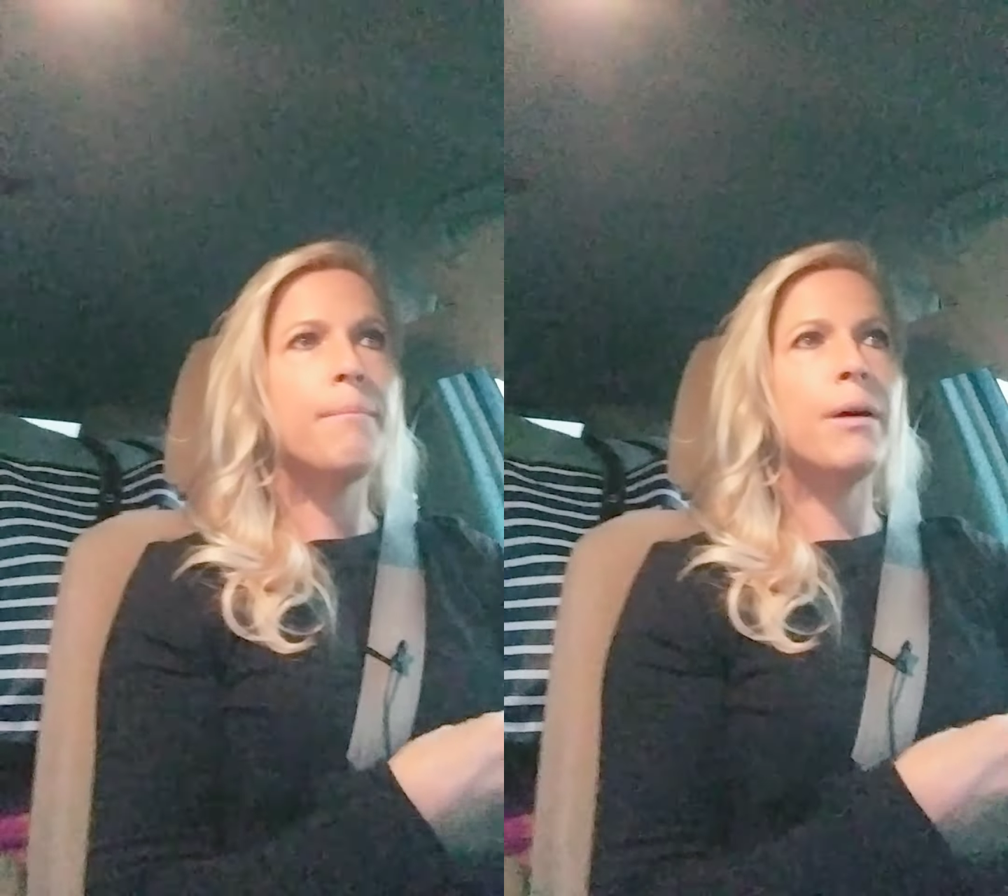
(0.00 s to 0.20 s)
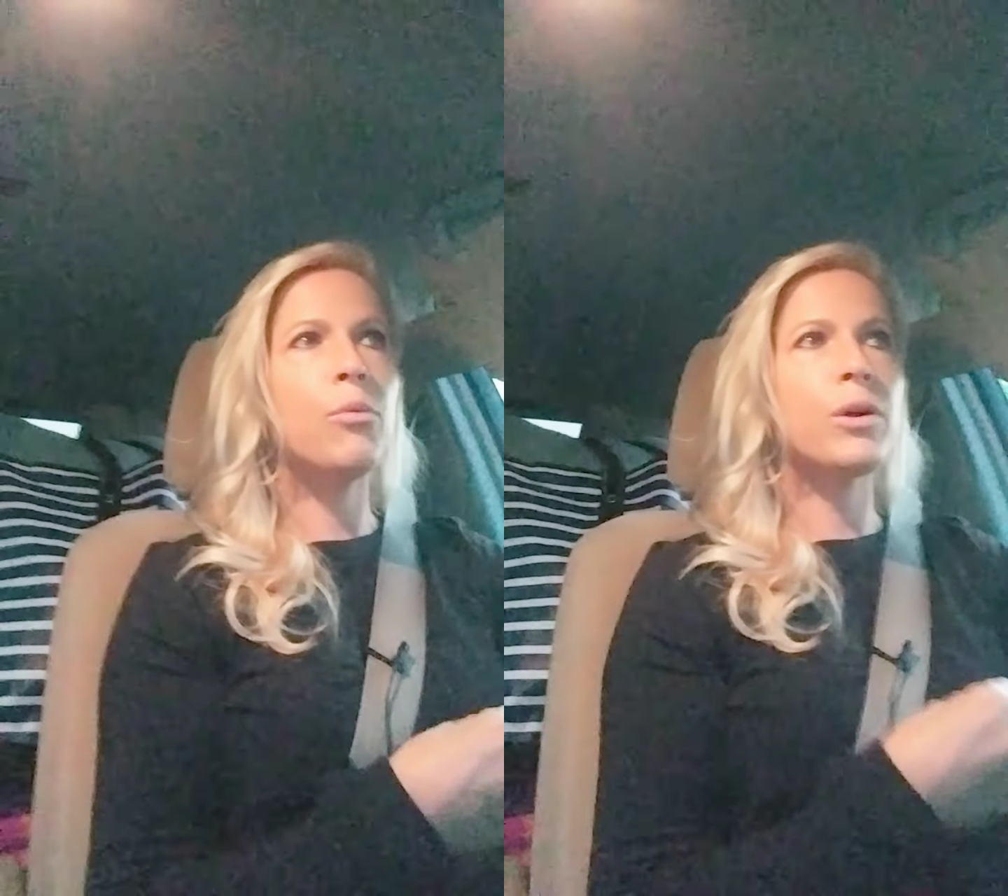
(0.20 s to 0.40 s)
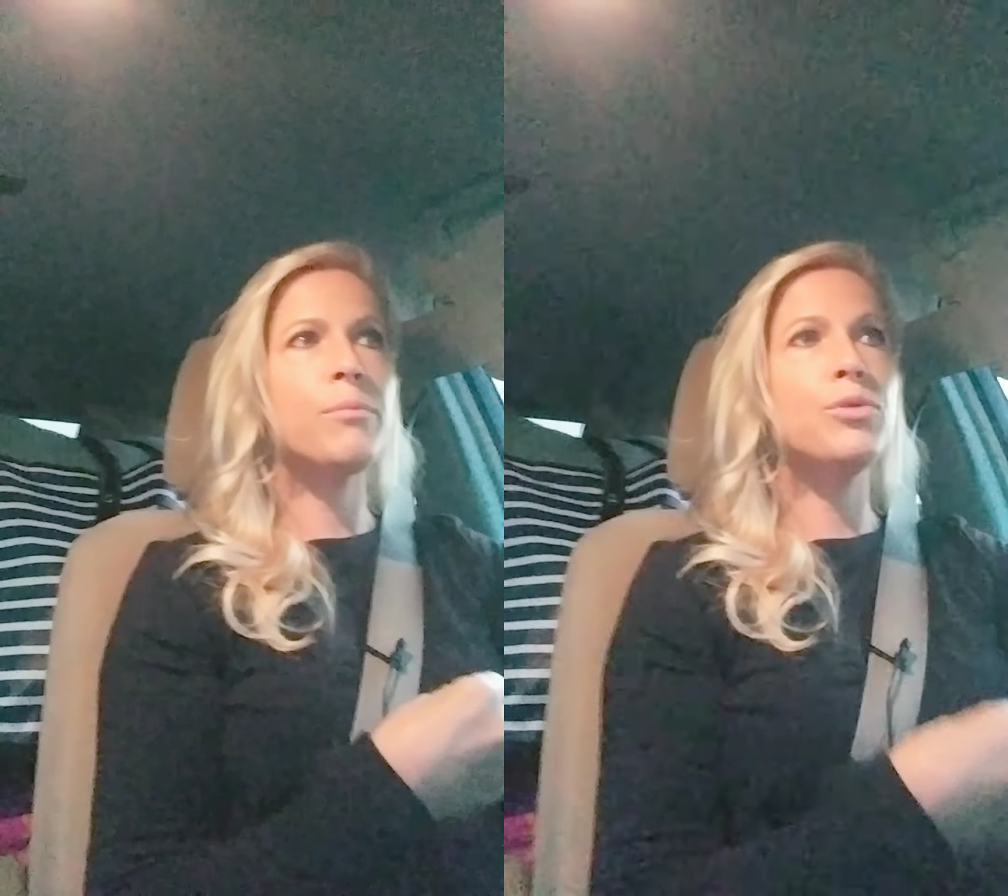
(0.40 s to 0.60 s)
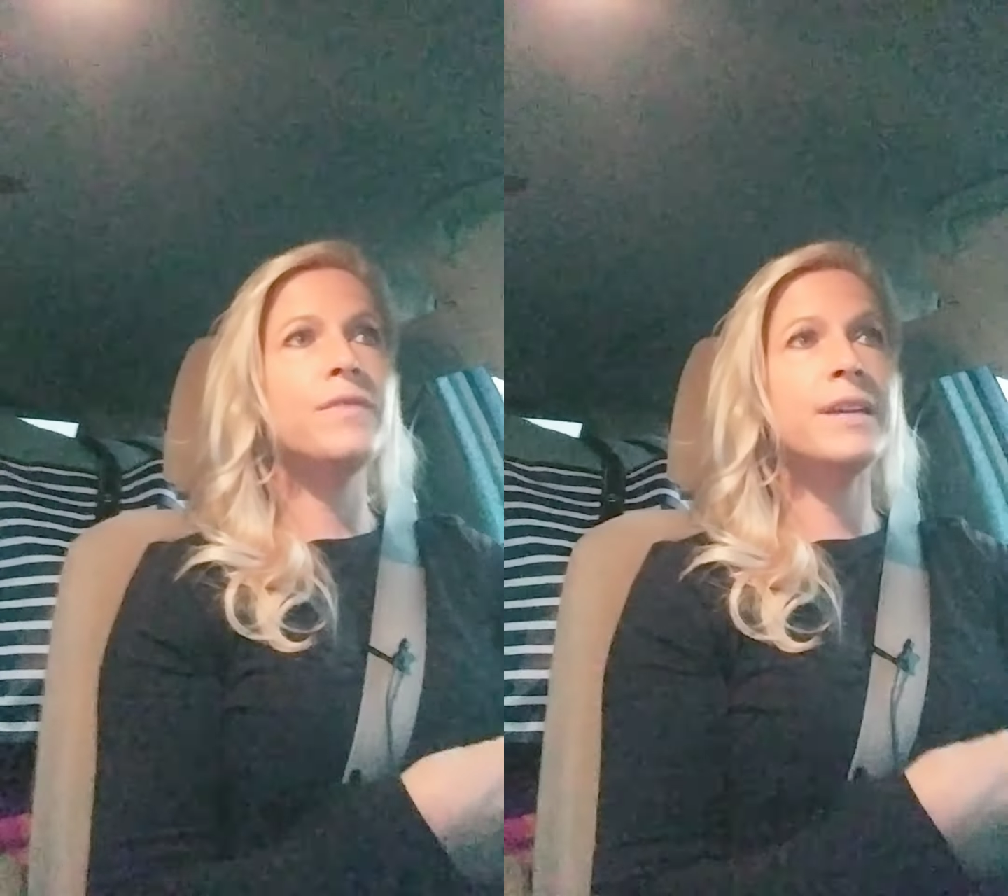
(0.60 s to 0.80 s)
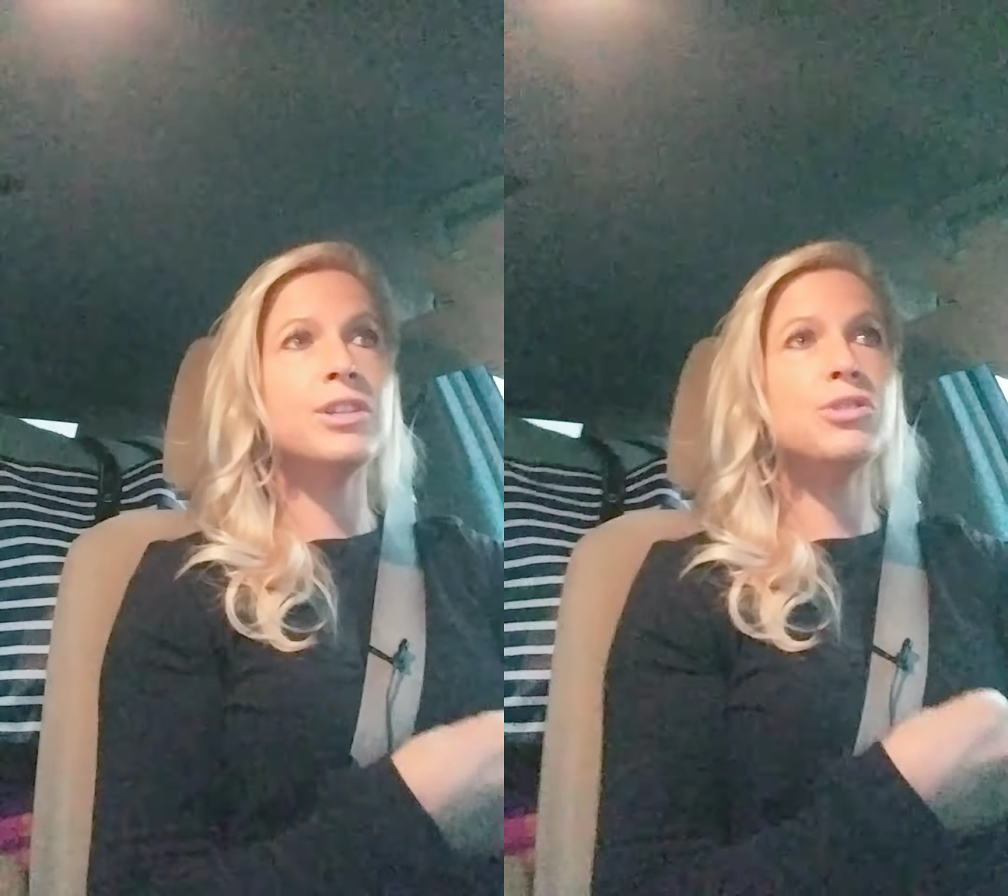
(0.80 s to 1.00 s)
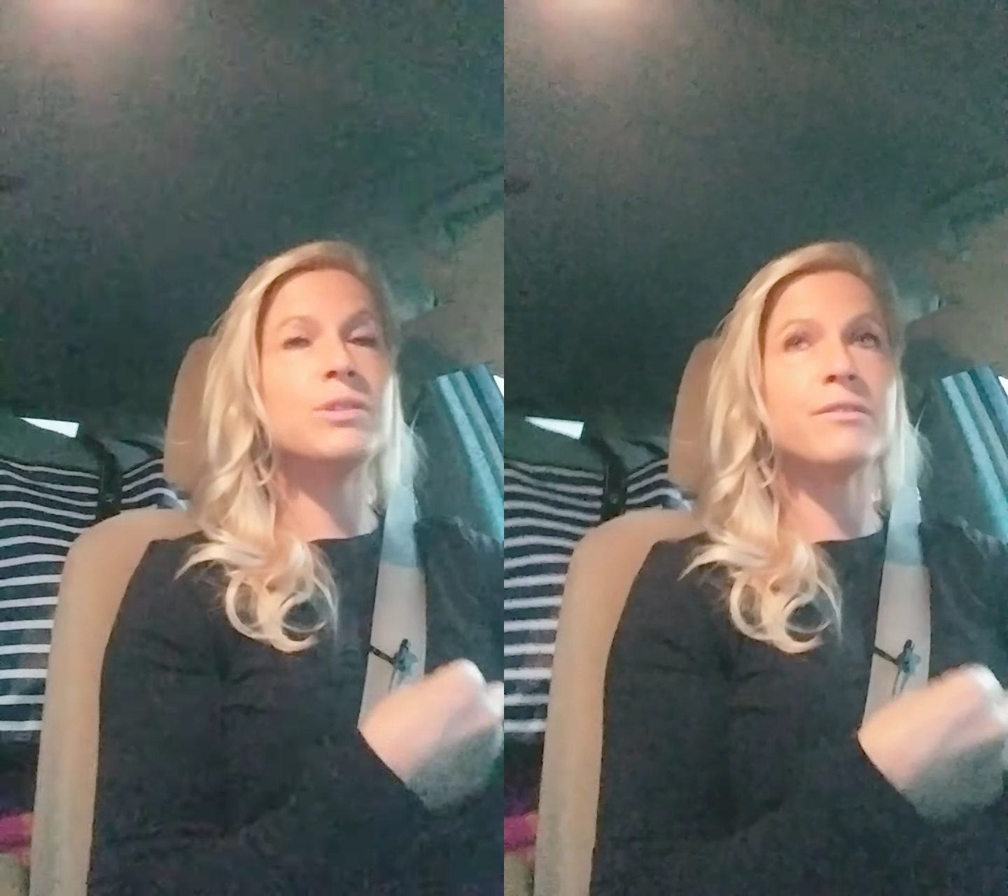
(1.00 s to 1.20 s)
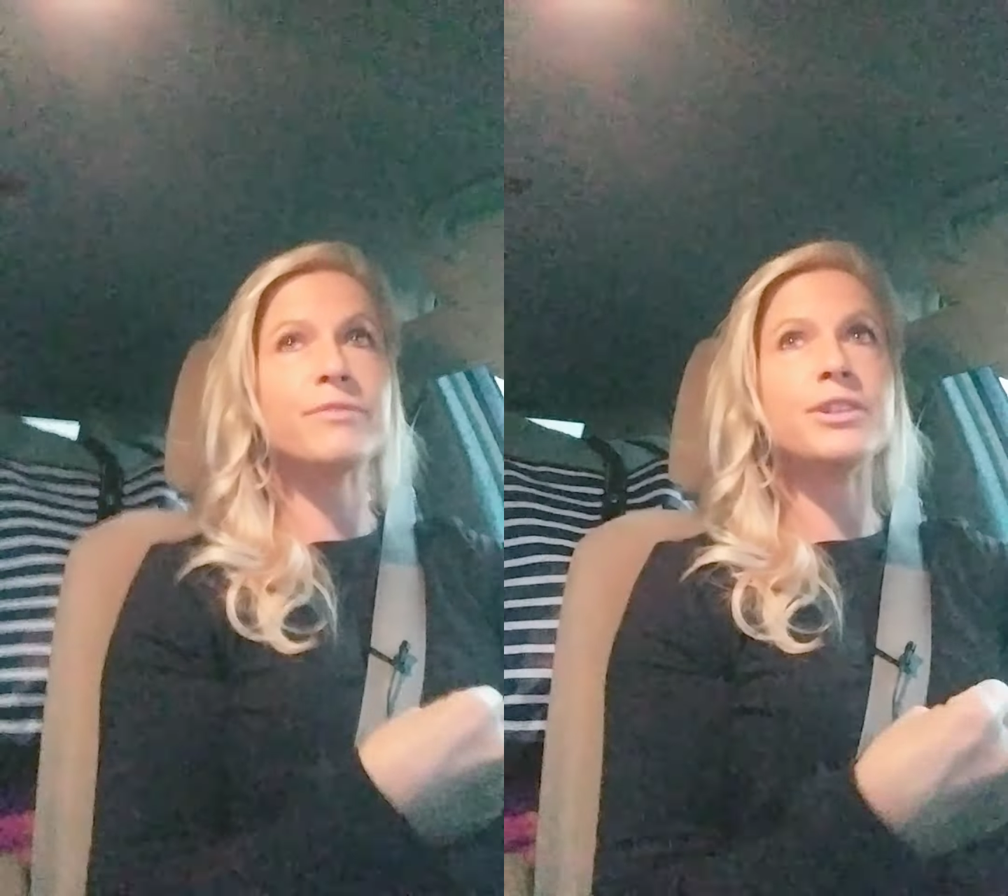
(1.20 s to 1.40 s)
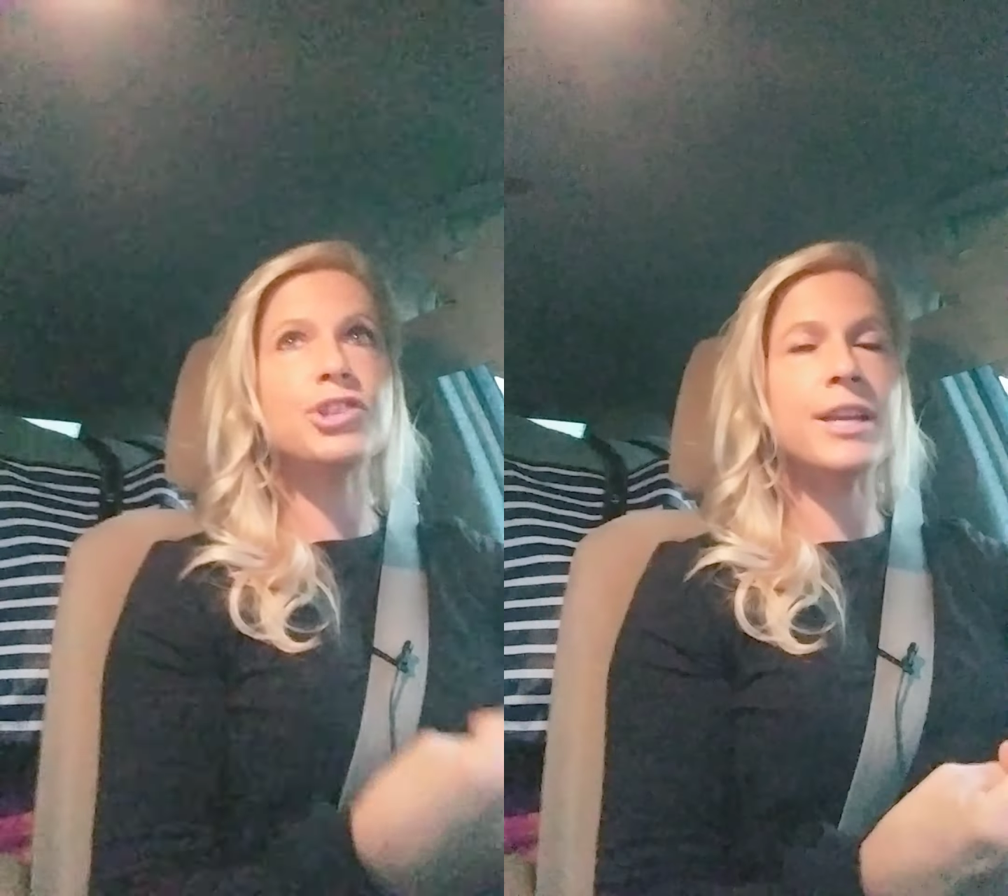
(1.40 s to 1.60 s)
but we're moving into
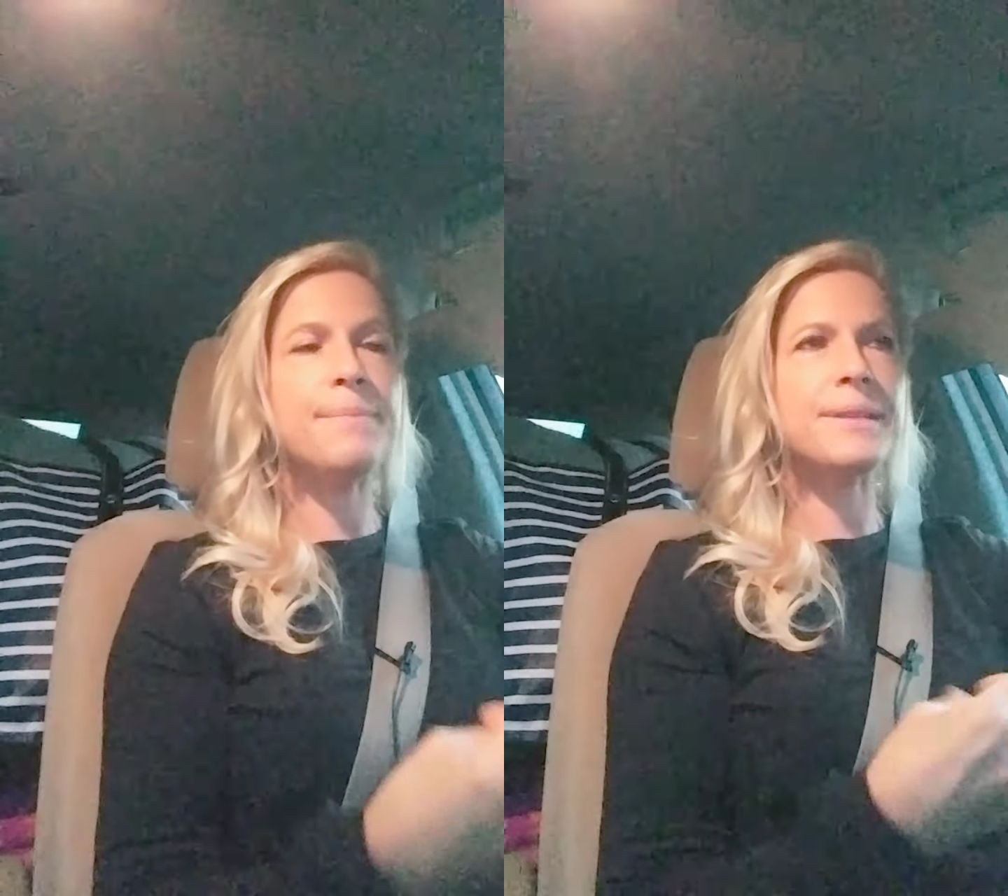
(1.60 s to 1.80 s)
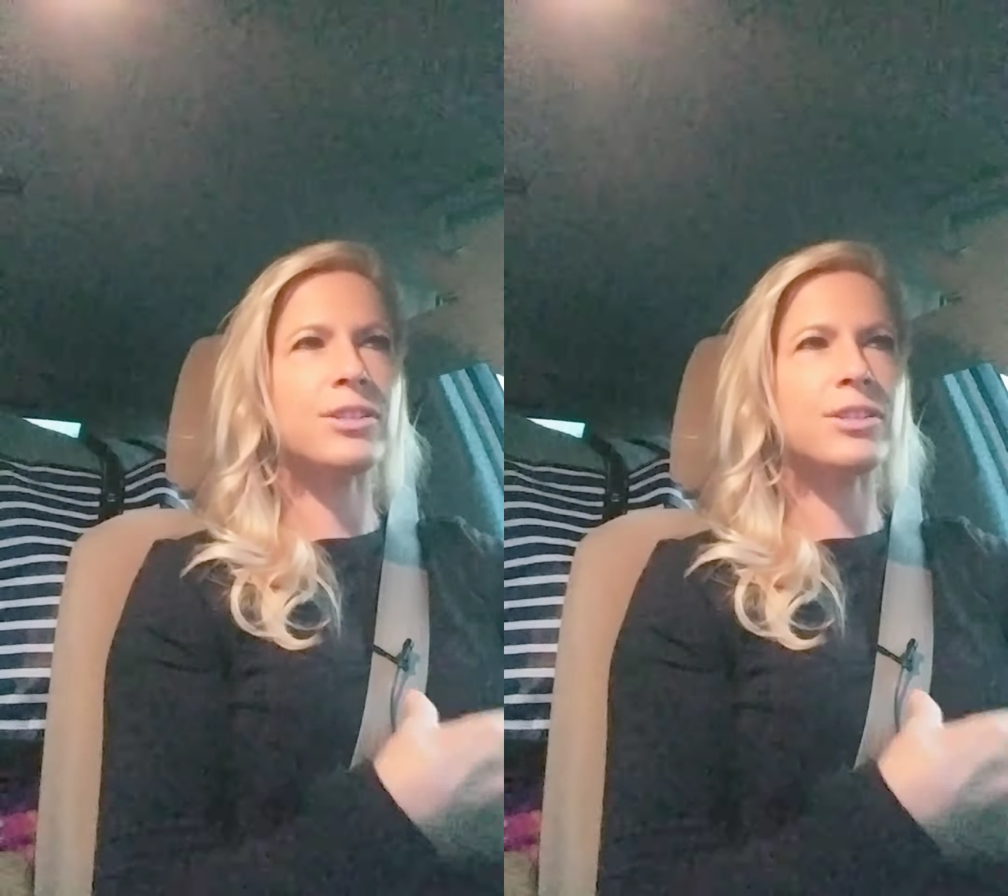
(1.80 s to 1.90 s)
different shapes.